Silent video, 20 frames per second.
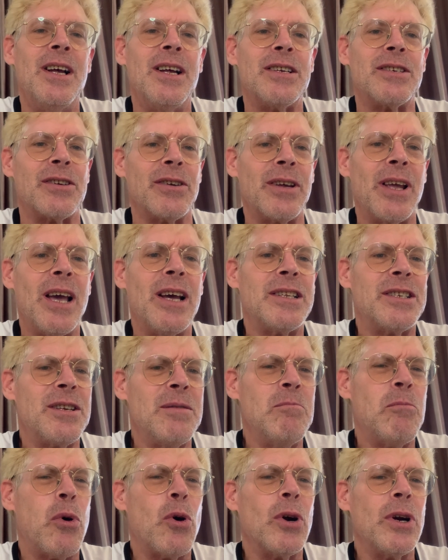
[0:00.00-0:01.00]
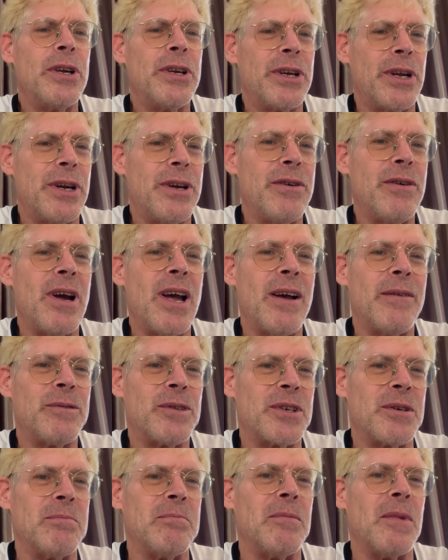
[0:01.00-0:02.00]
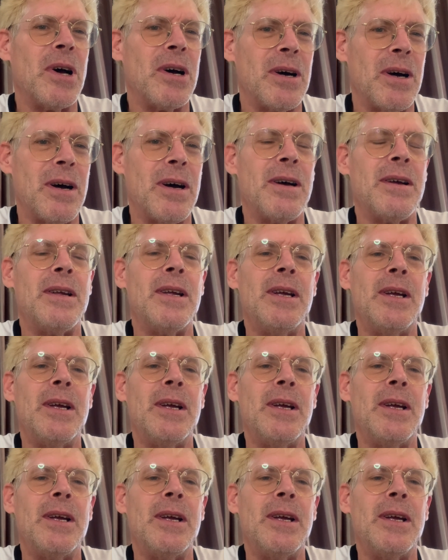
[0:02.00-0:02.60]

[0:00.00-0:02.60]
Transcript: So it's important you do have some